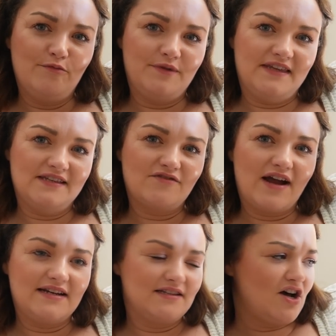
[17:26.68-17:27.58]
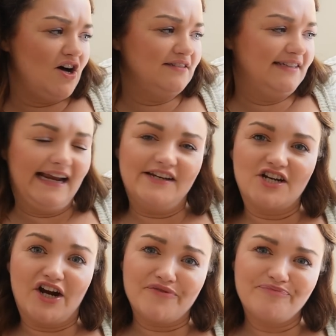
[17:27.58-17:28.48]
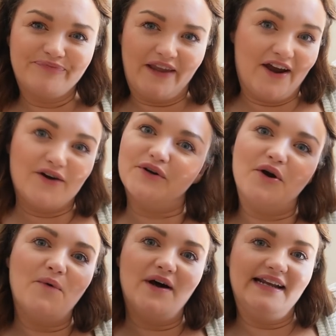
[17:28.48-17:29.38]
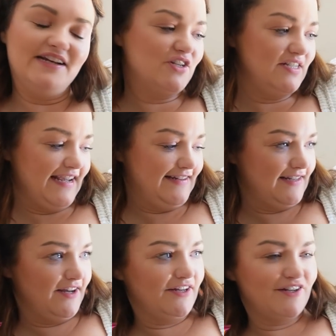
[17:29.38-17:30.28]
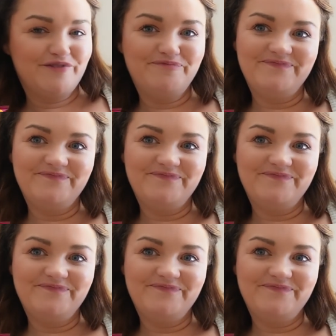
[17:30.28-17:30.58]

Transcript: But this red is called nature. I don't know what nature tastes like.